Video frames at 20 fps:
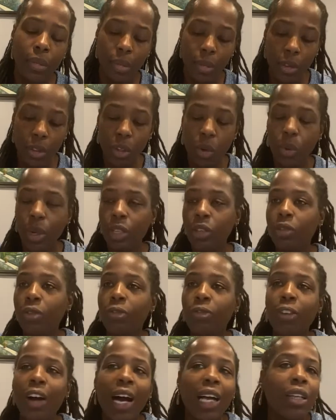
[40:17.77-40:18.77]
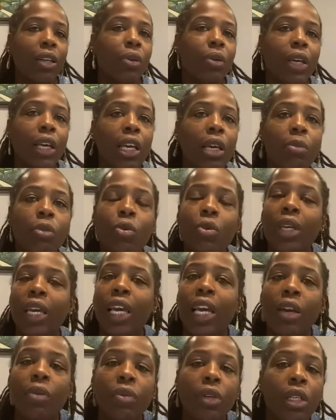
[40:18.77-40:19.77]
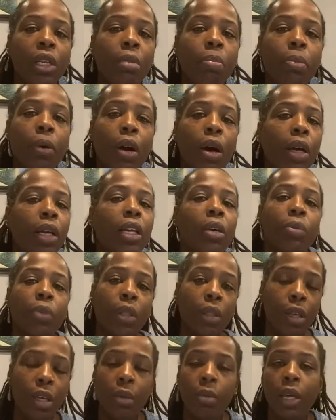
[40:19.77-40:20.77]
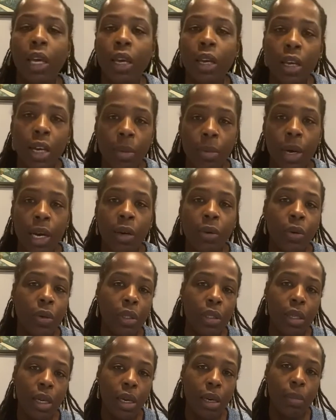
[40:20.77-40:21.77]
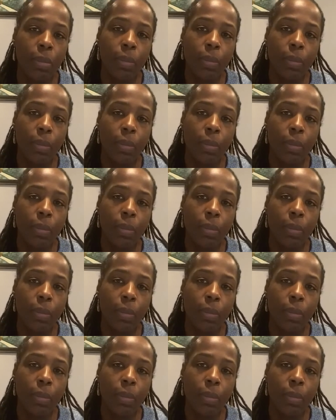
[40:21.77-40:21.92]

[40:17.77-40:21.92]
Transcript: So when you follow him, you can't really bargain with him and come out on top.